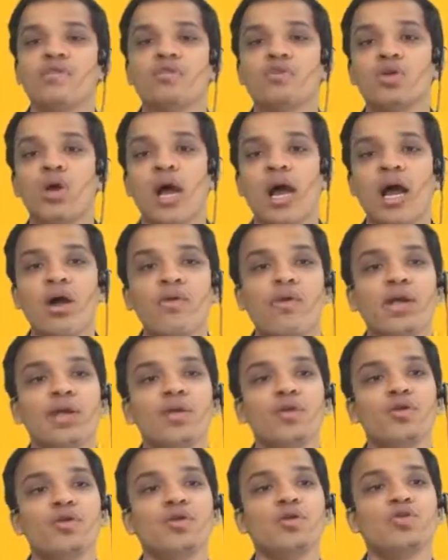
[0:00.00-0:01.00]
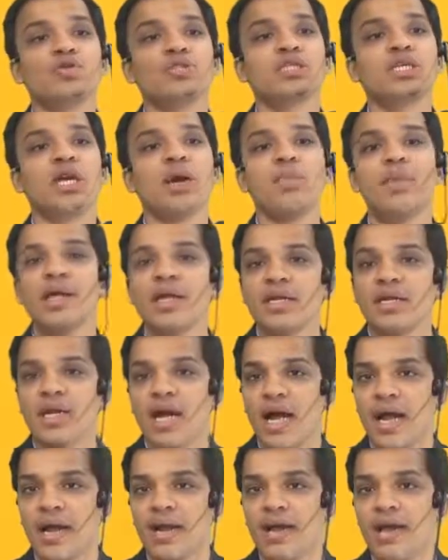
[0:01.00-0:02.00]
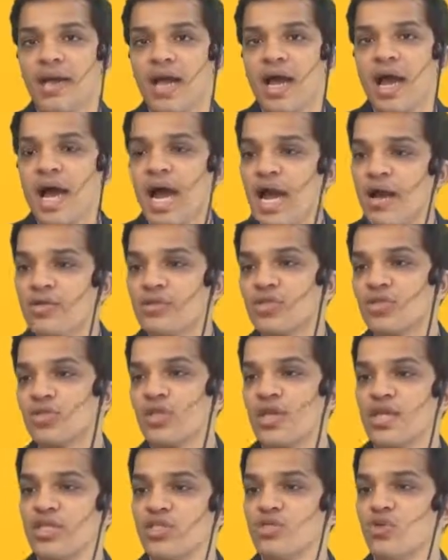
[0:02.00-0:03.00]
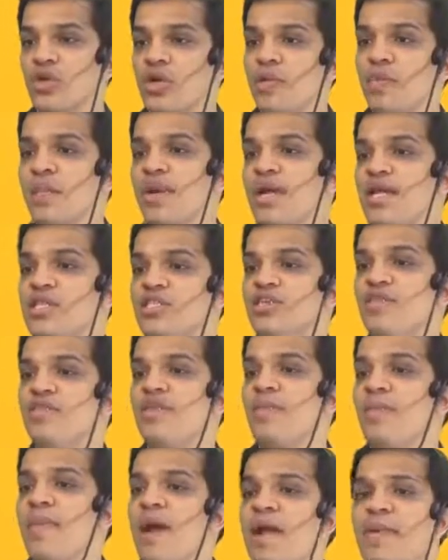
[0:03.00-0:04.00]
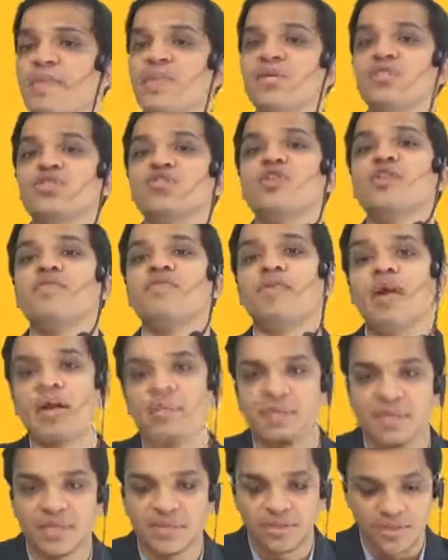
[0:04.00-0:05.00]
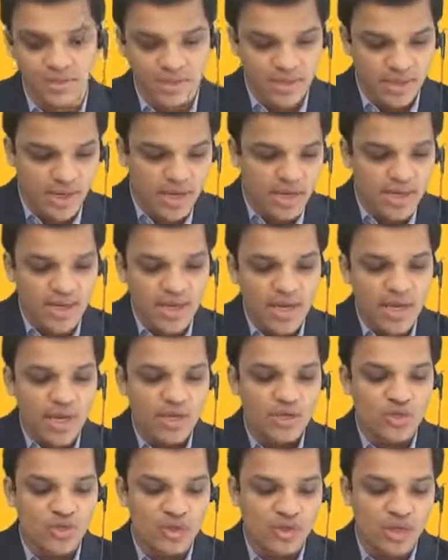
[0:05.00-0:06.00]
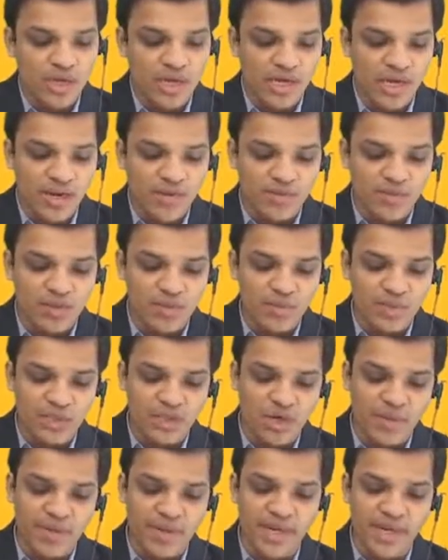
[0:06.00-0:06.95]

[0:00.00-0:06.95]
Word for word: how I need to use Kanban card, how. So there is no dependency of departments to departments, right? So the individual machine operator